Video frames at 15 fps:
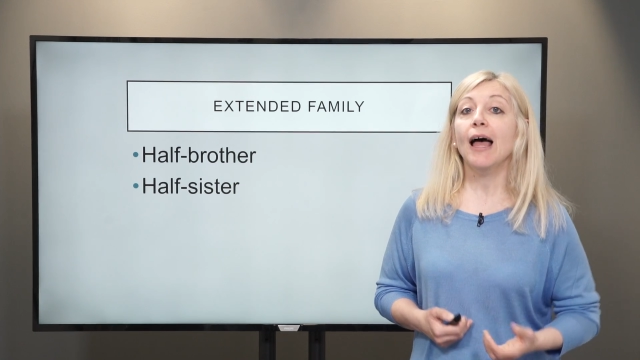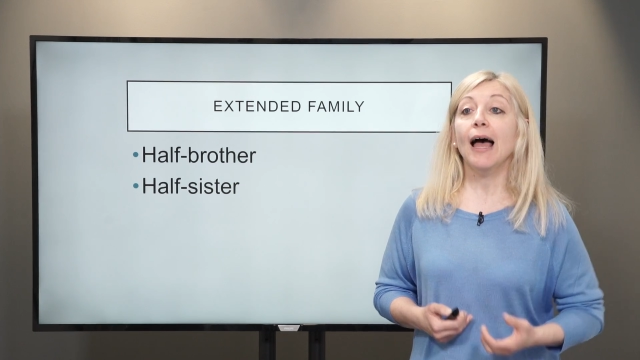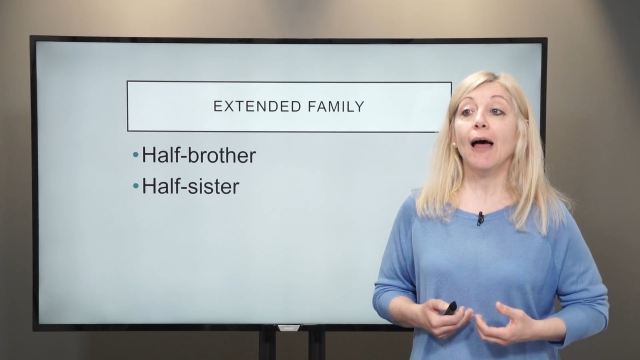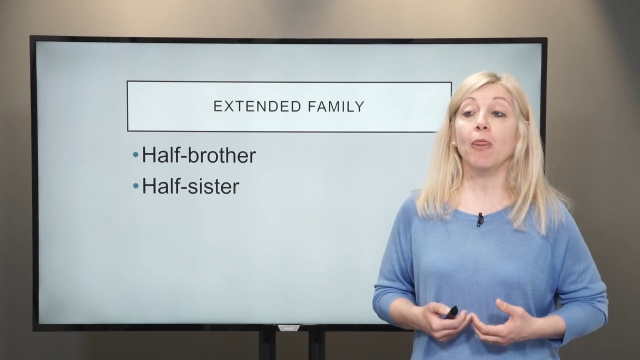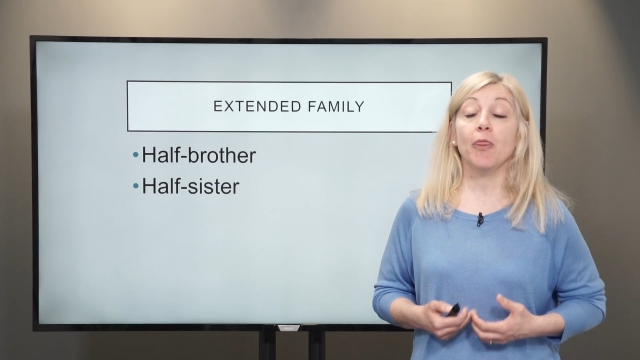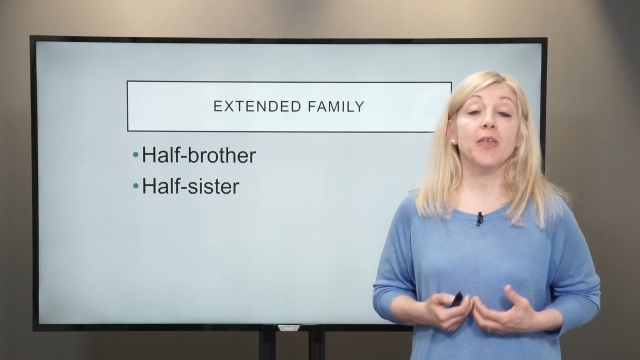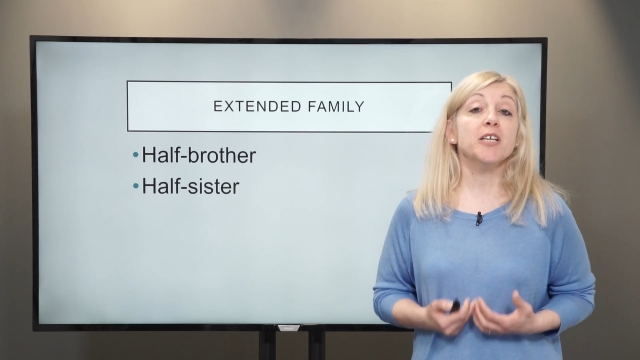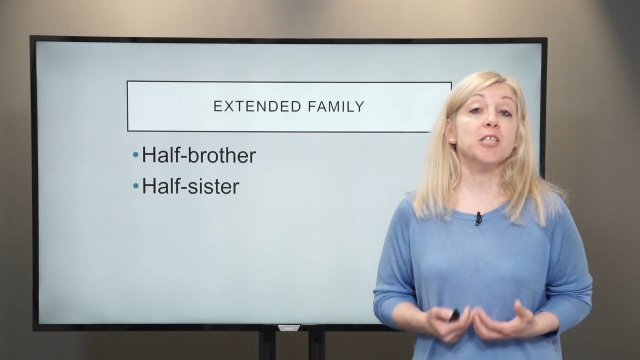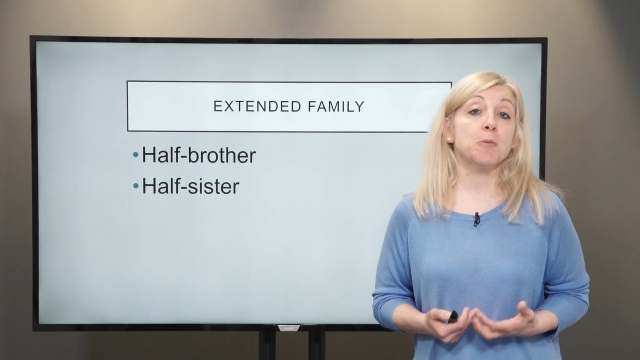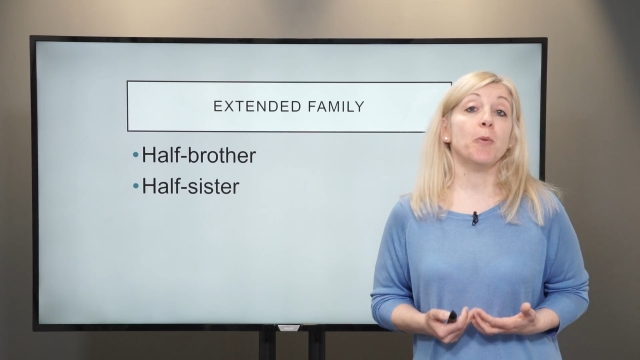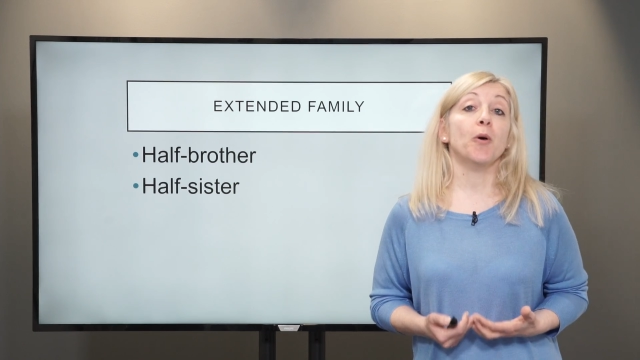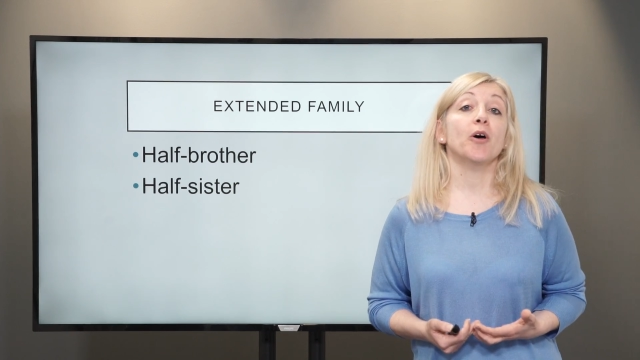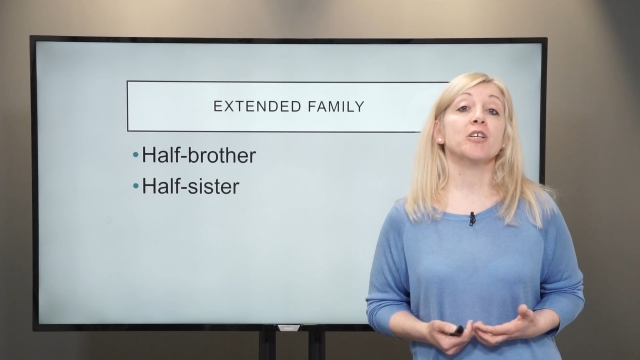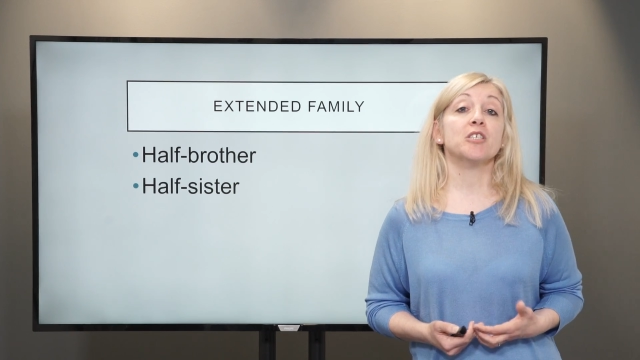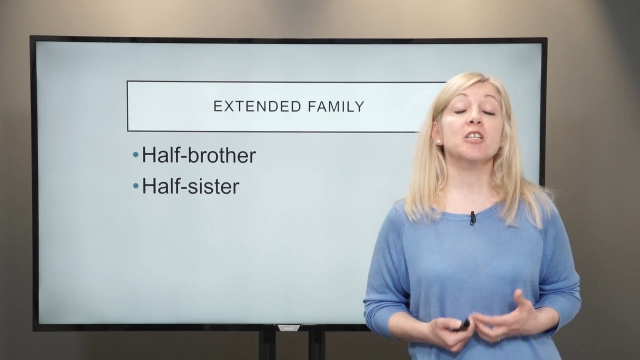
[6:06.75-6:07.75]
And this
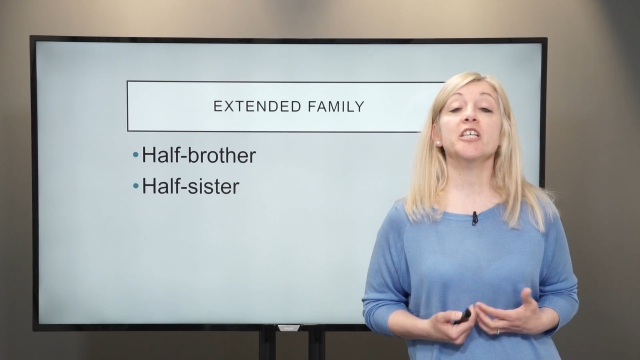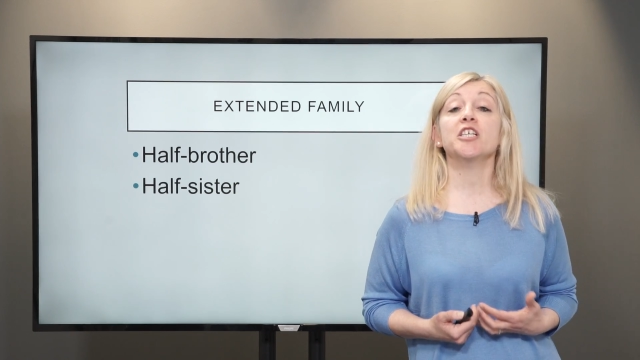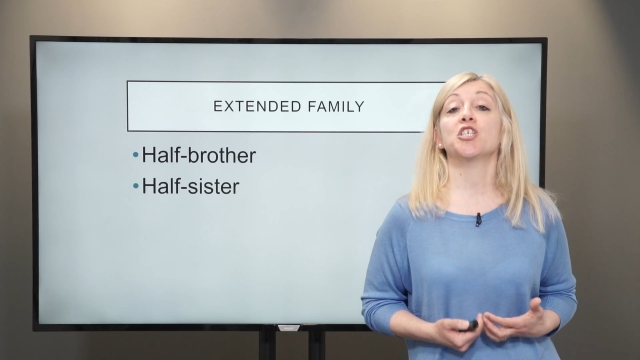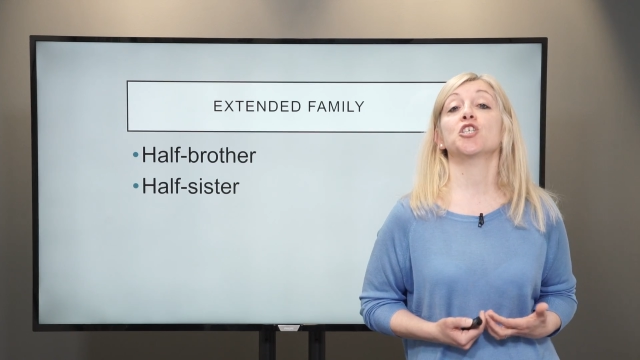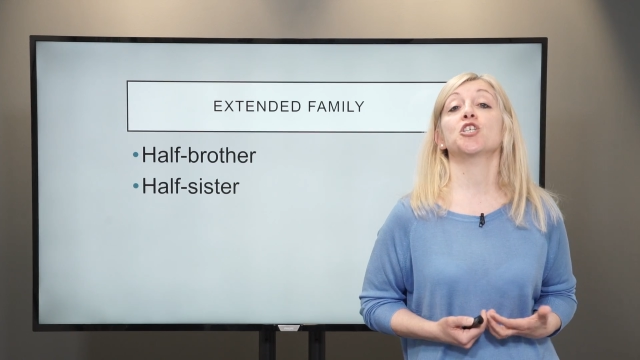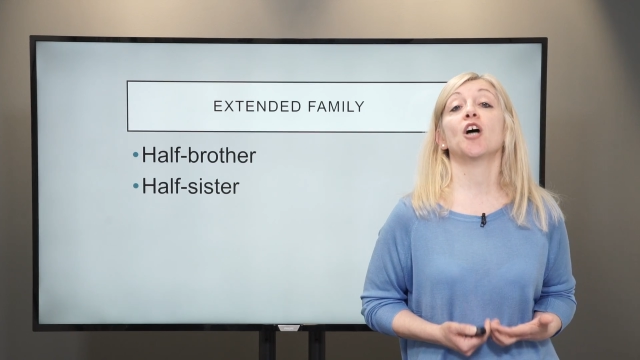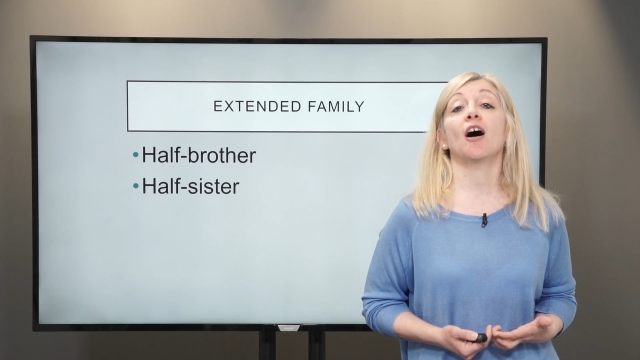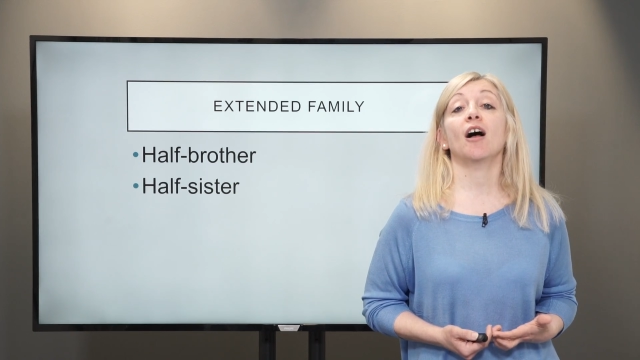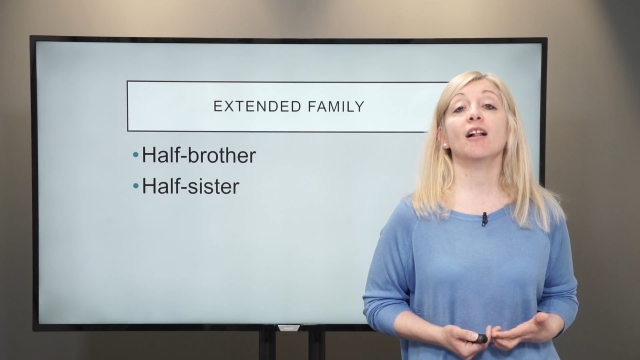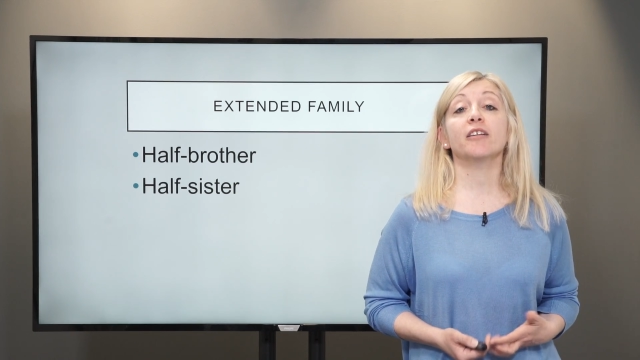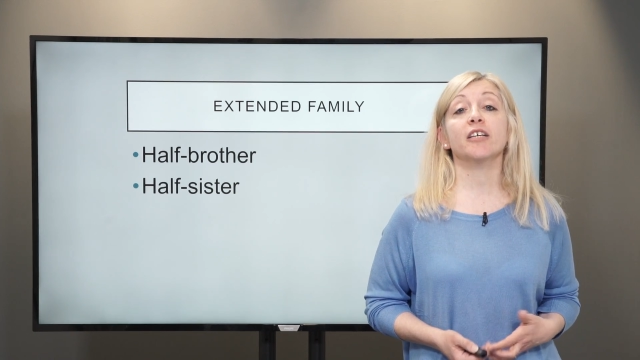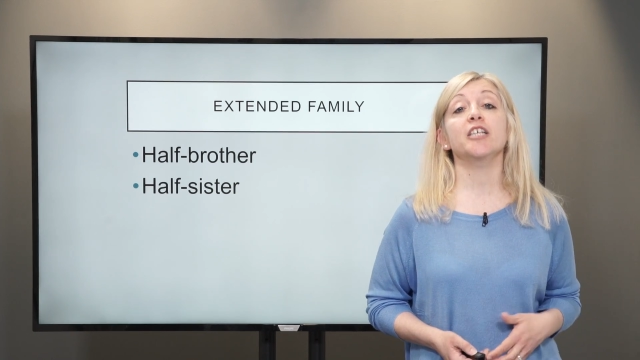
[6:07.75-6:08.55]
person, this child,